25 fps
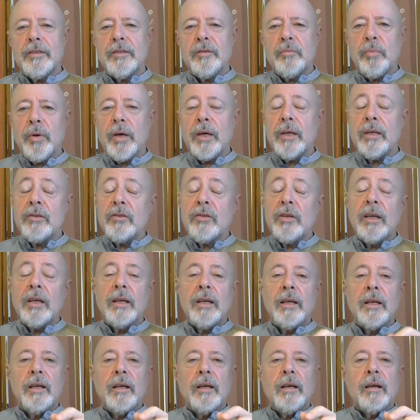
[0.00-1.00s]
page.
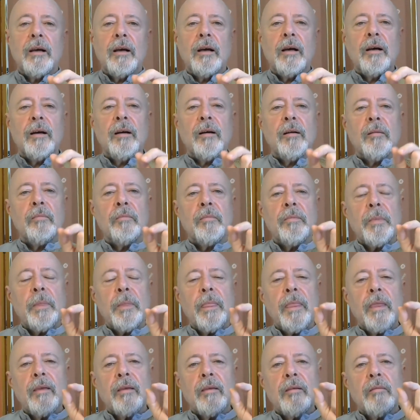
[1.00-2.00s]

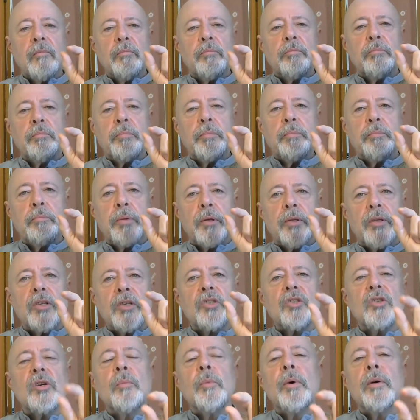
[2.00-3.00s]
but there's
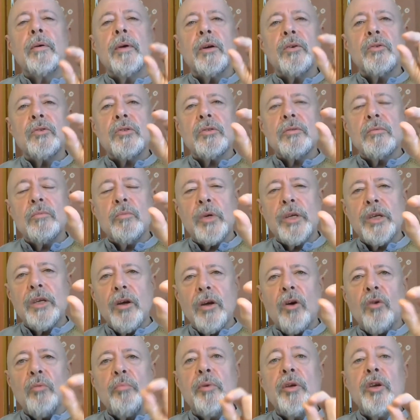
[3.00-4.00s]
somewhere else we
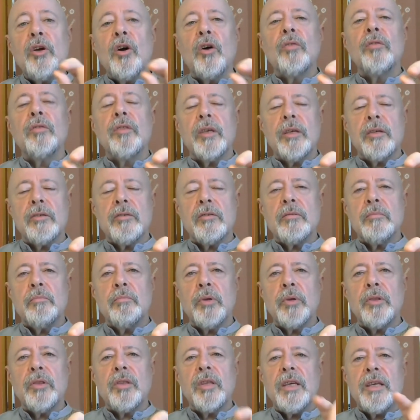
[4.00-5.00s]
go beyond this.
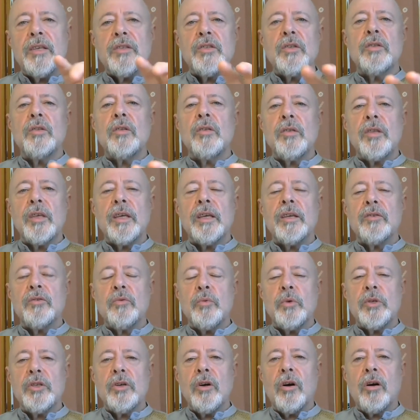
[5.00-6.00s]
But these are the things
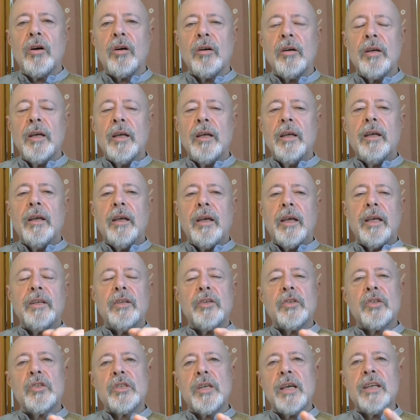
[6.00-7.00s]
which are, in a
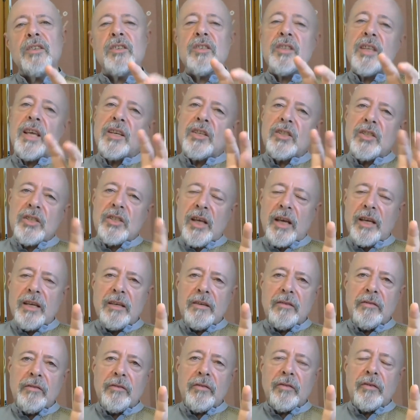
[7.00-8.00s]
sense, they're
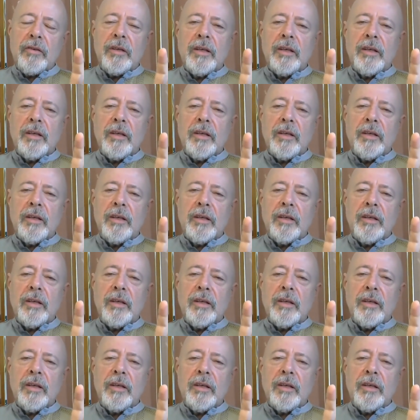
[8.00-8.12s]
safe,